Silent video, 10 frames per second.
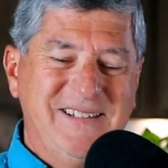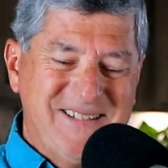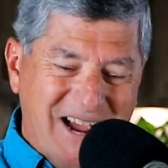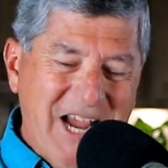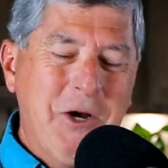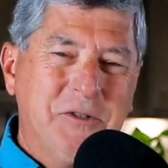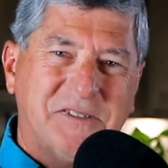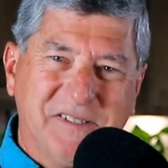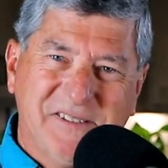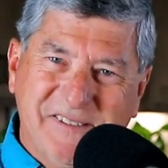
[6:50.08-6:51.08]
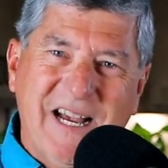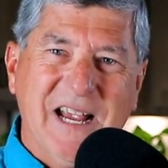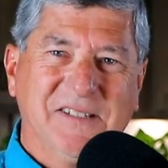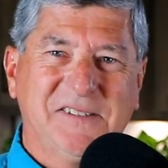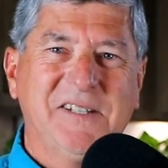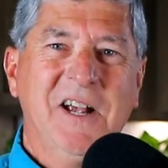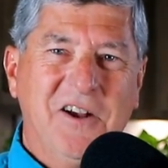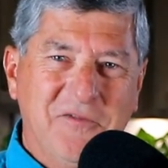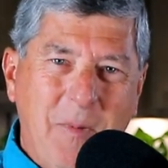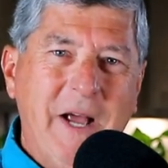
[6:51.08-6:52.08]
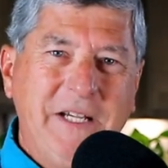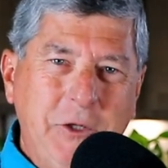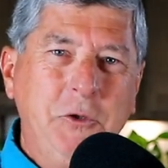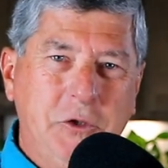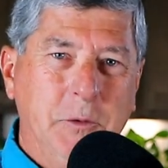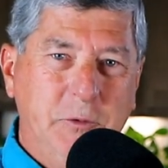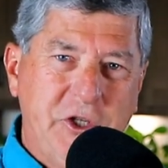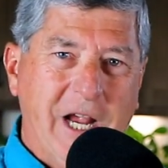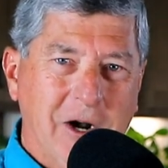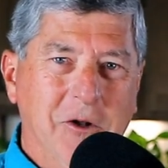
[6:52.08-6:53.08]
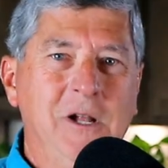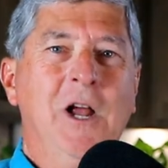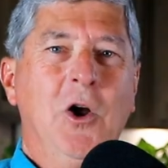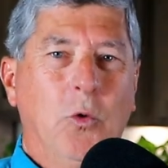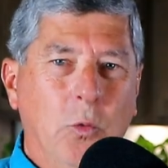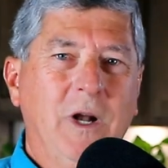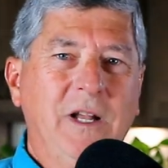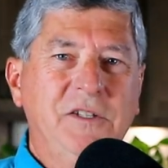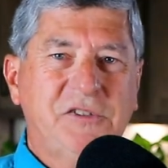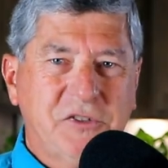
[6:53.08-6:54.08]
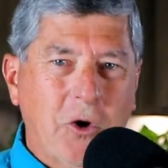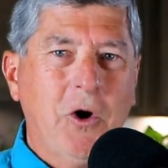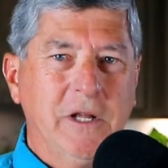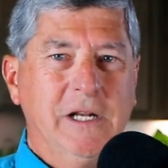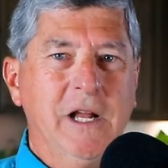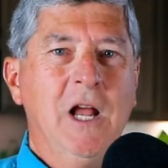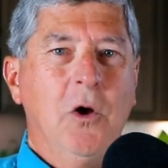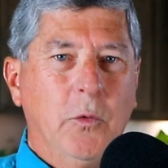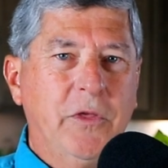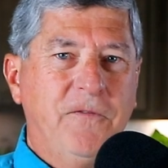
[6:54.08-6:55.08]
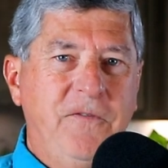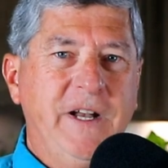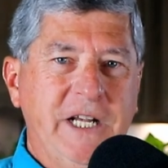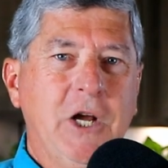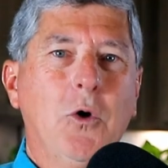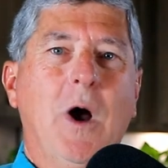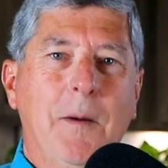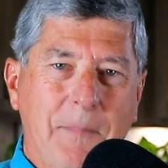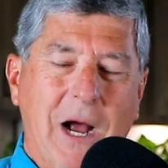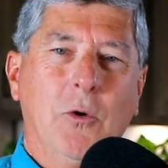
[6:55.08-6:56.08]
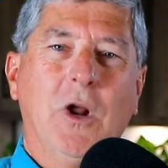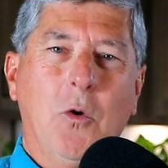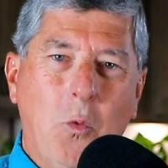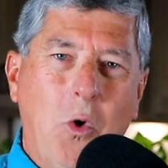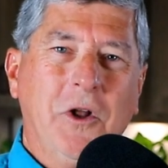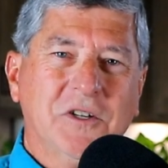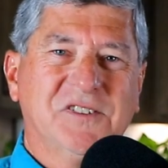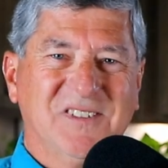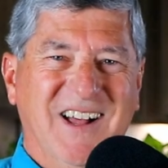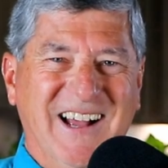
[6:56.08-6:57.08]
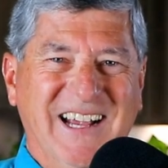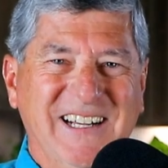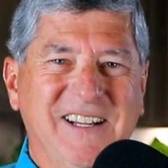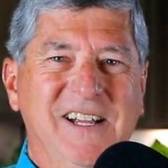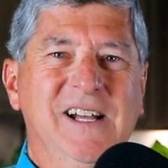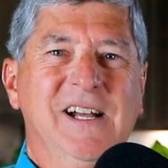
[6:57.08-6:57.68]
entire success of my YouTube channel really started with a video about a water slide.